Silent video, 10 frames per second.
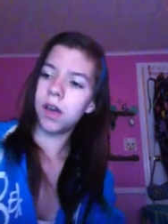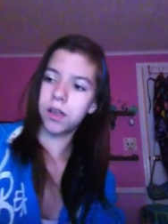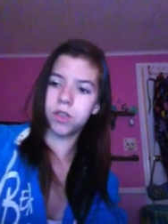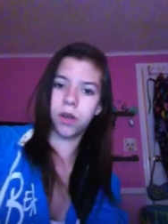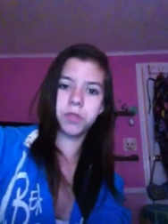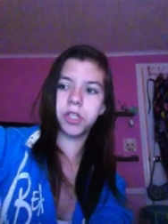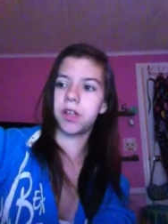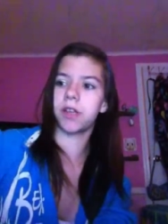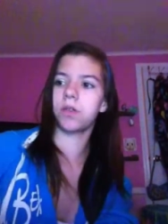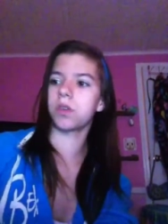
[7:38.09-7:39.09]
Sorry, I'm trying to
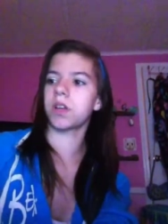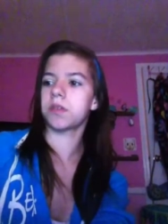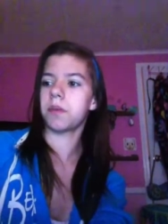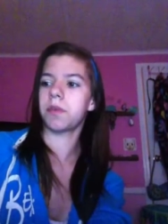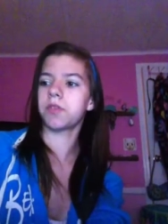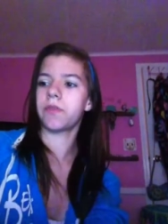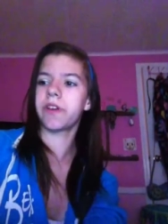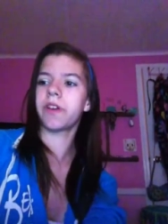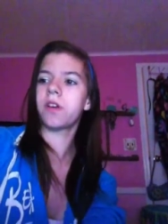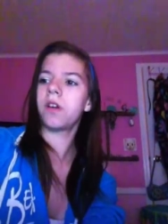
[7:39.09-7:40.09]
like organize my books over
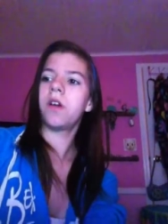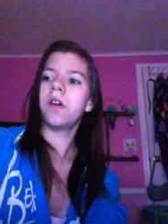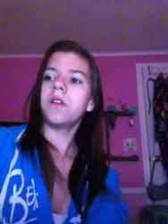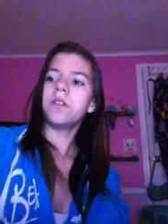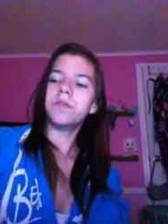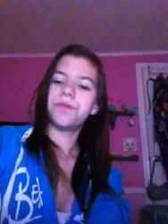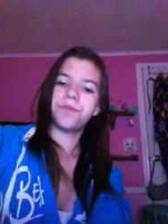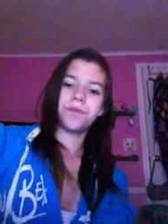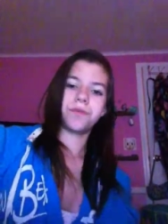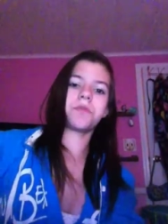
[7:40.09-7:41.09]
here.
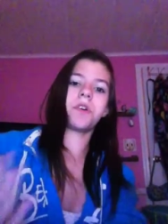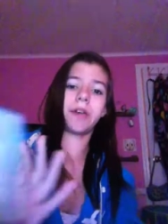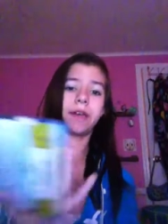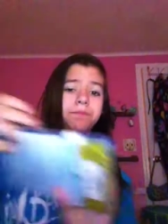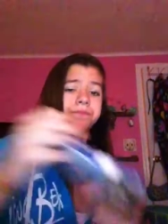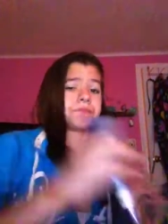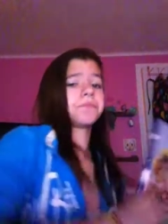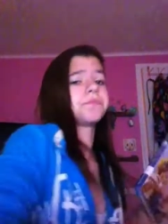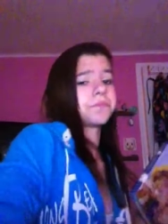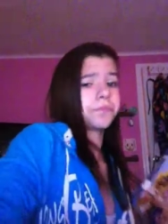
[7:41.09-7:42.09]
Okay.
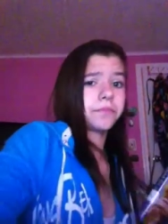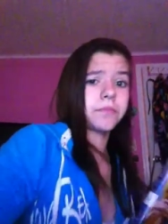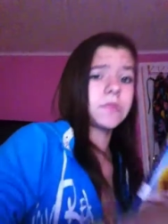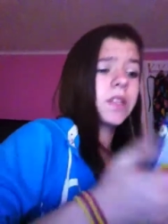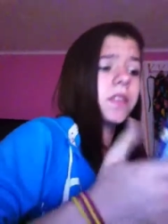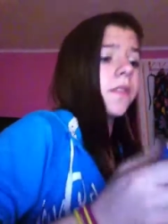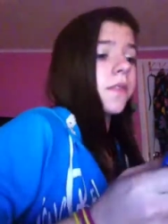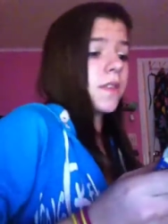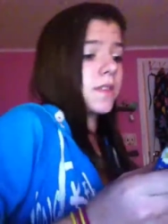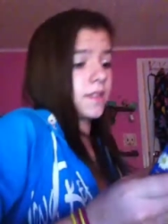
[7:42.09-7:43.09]

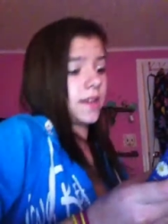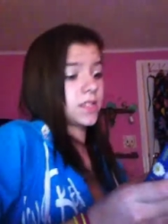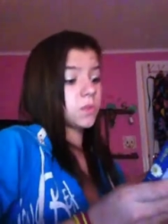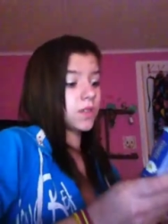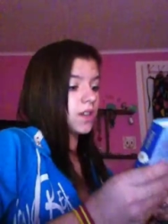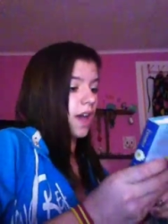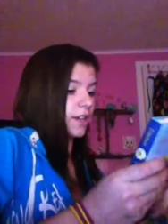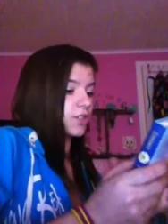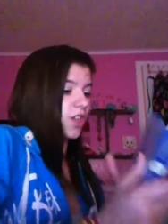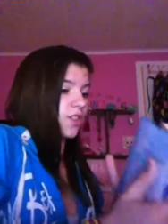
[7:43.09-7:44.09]
This next one,
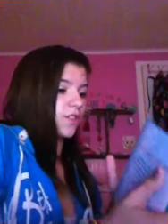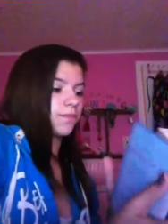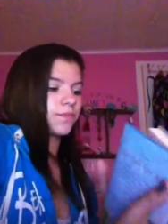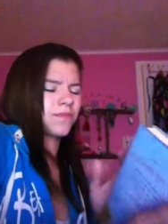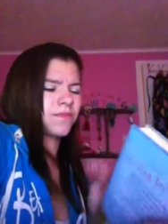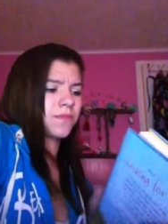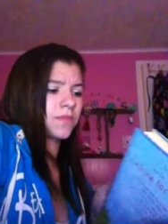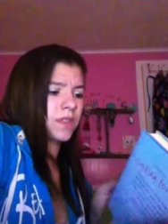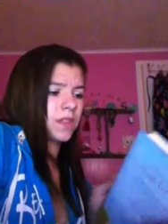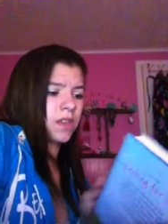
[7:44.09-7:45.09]
actually,
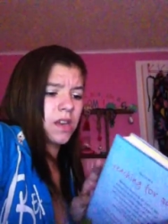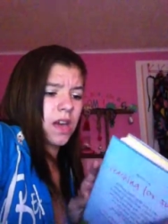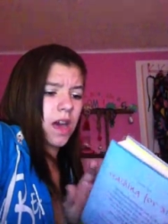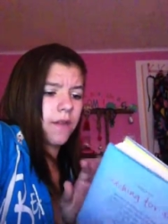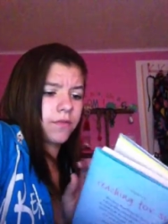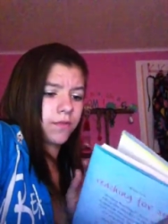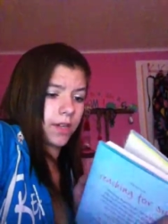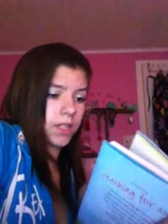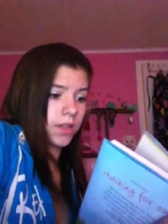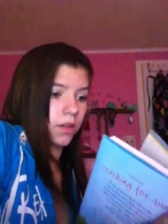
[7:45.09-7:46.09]
I haven't
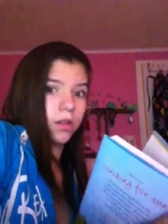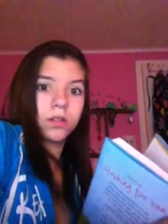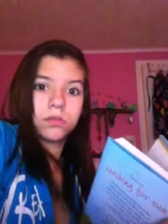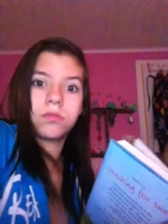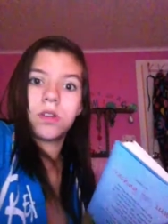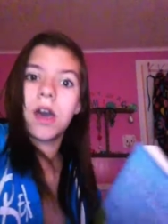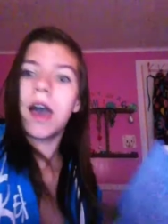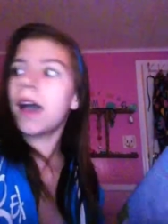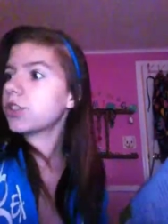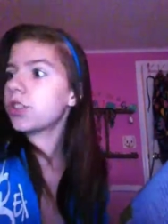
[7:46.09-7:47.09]
read either.
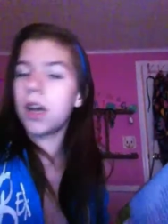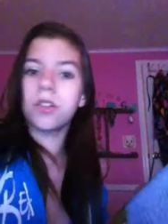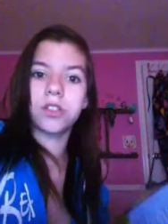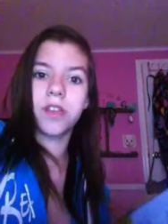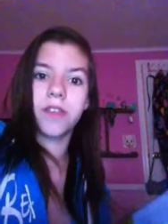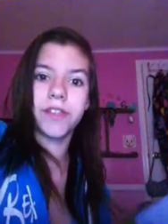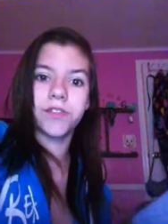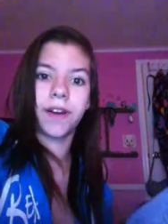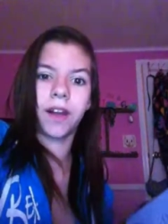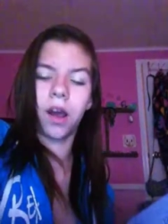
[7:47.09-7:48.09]
Actually, I'll just say
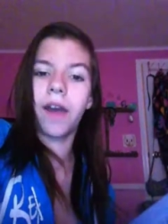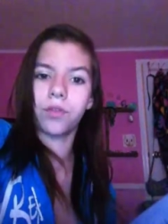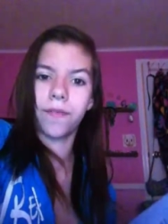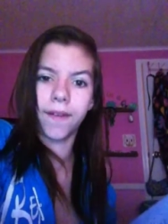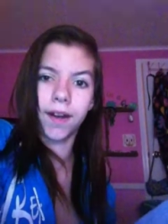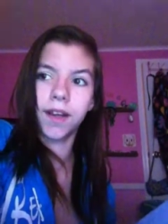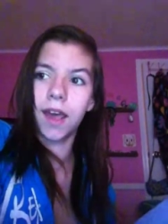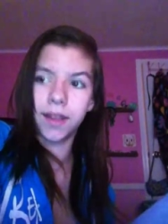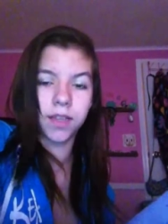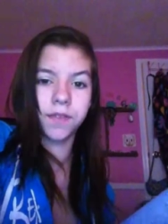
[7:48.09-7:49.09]
this right now. I haven't read
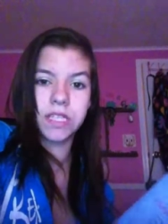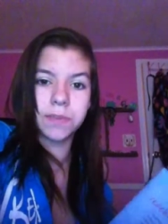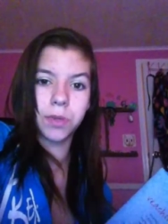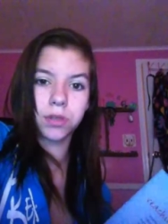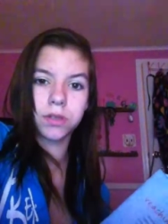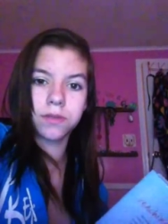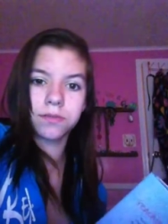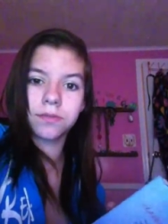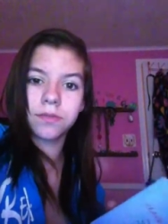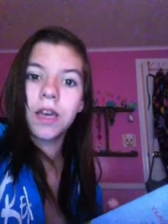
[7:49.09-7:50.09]
any of these books.
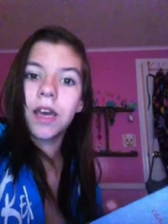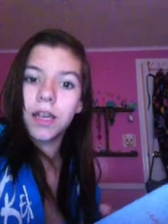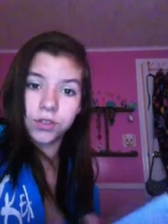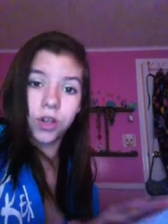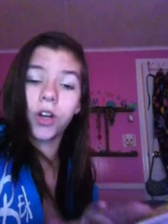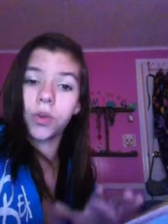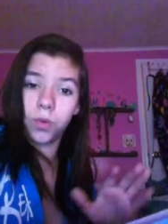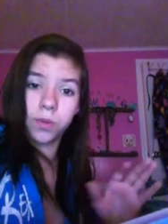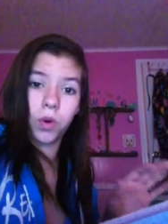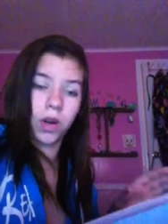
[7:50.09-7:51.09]
I started
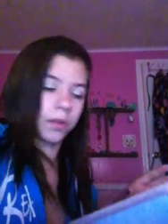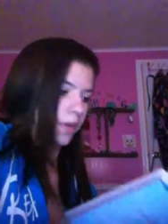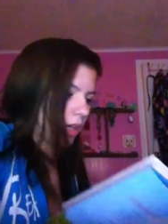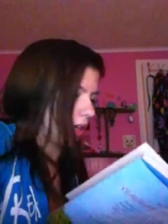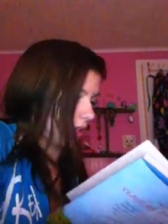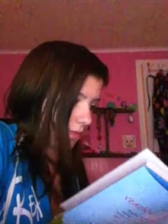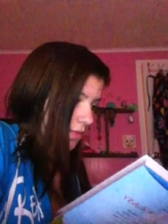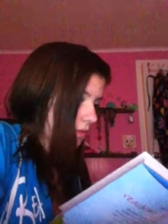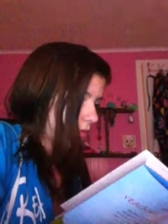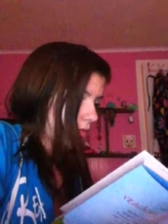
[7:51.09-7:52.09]
one more, but I didn't
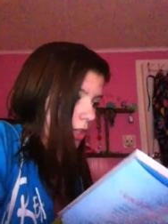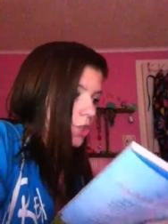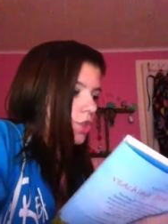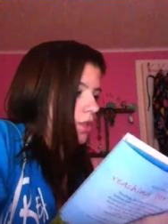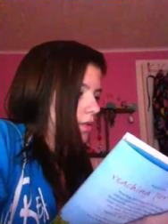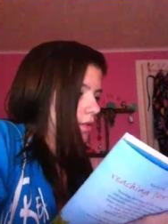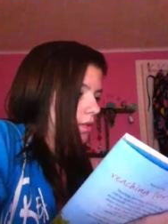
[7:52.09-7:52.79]
finish it.